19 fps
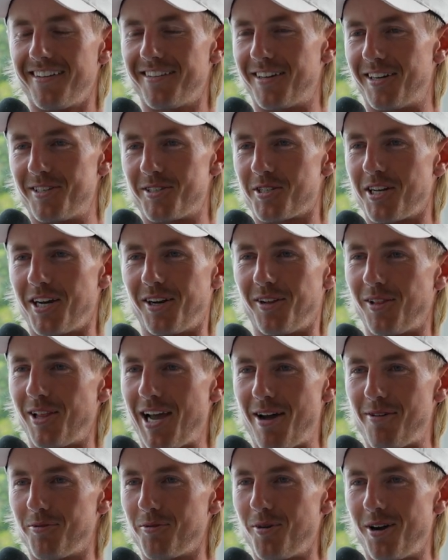And I just kind of
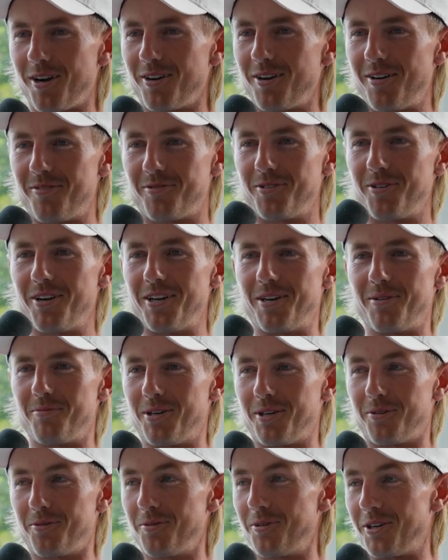laughed walking off the green. I'm
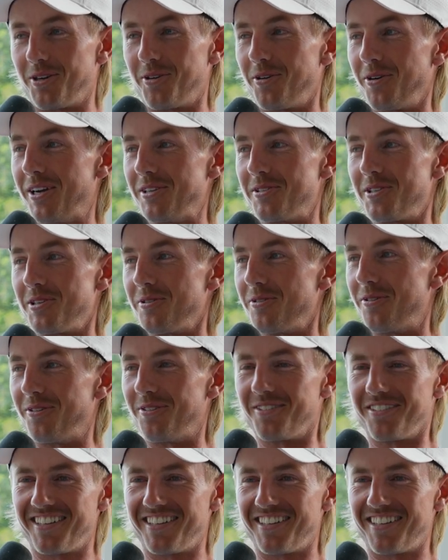like, what a crazy hole.